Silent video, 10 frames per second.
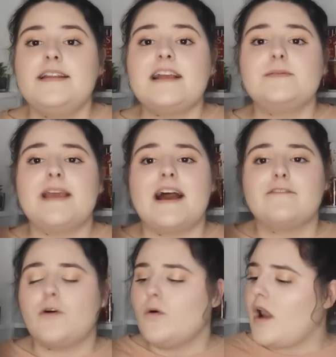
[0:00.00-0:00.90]
Next we
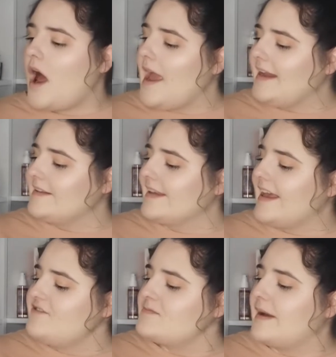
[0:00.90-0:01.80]
have All Our Hidden
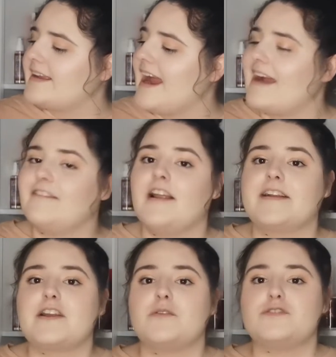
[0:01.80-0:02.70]
Gifts by
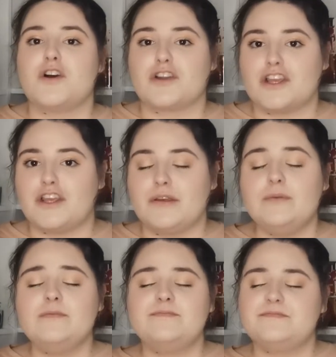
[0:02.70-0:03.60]
Caroline
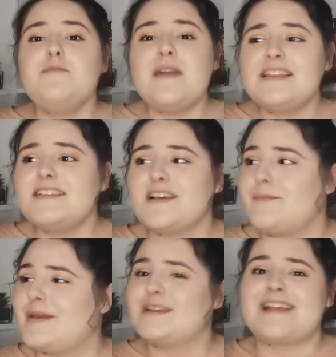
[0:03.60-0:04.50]
O'Donoghue. I picked this
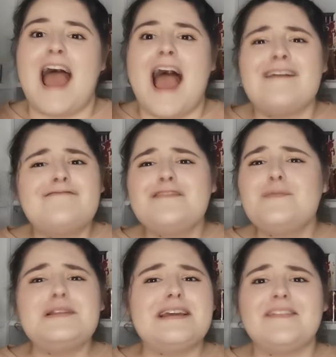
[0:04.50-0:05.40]
up because
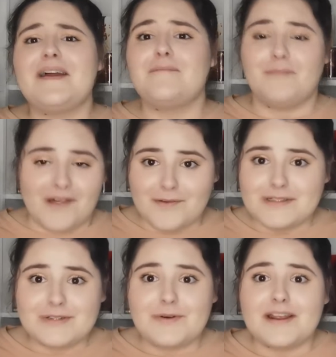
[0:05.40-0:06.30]
everybody and their mother
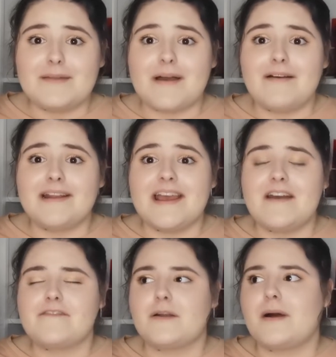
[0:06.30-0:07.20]
was talking about
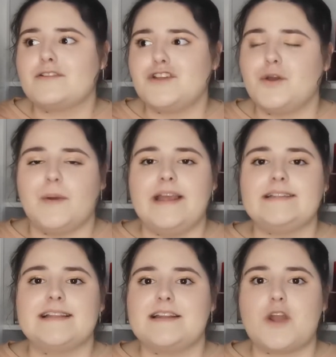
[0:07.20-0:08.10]
it for about 2
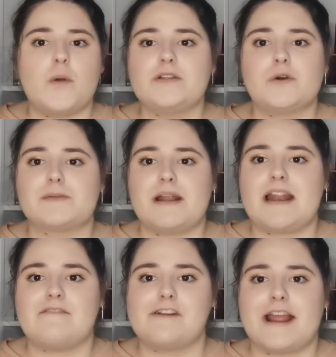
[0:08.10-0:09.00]
weeks and then no one talked about
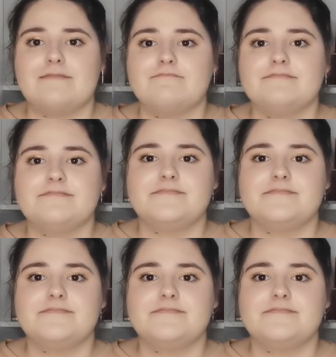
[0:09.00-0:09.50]
it ever again.